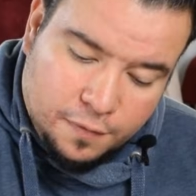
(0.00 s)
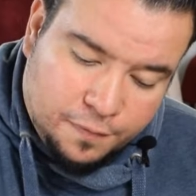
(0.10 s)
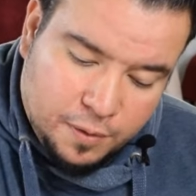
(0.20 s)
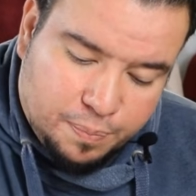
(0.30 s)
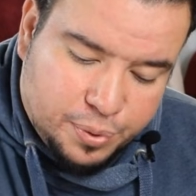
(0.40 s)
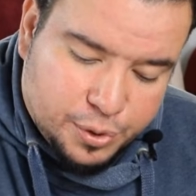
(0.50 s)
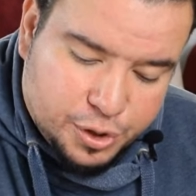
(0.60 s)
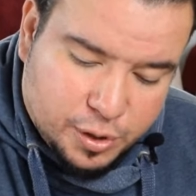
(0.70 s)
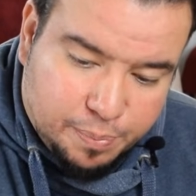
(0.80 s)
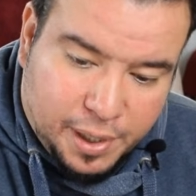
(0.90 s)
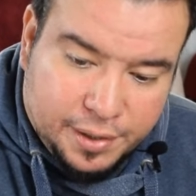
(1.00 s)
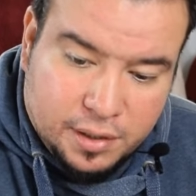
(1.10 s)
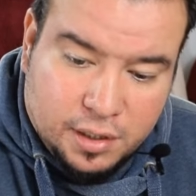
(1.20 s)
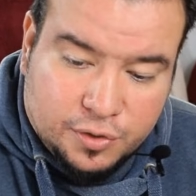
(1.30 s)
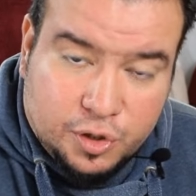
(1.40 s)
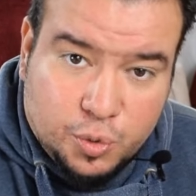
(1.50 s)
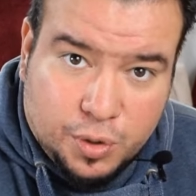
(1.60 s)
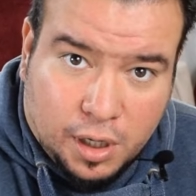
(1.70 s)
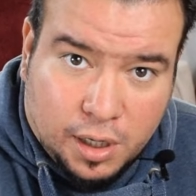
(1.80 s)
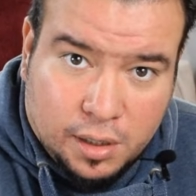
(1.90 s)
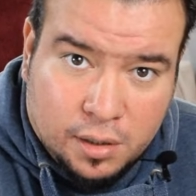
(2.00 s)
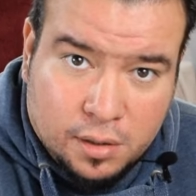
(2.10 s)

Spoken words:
we push the button here, tuner,